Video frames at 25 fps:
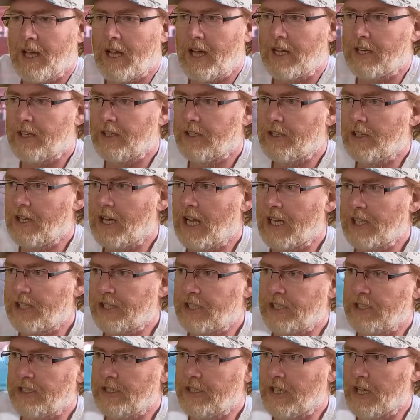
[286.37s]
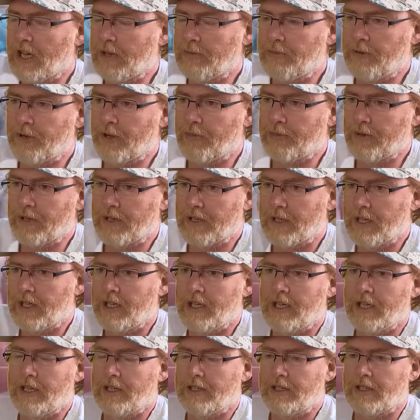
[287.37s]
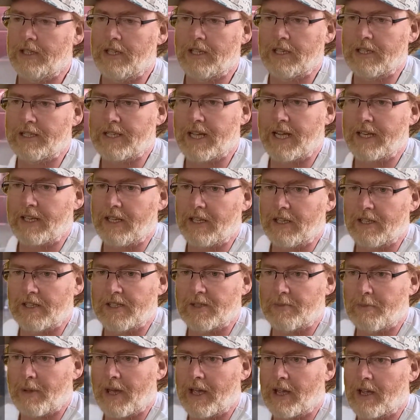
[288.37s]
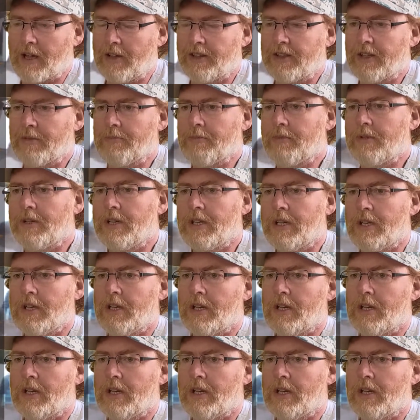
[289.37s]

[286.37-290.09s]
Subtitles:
and I put up the little technical spec on them.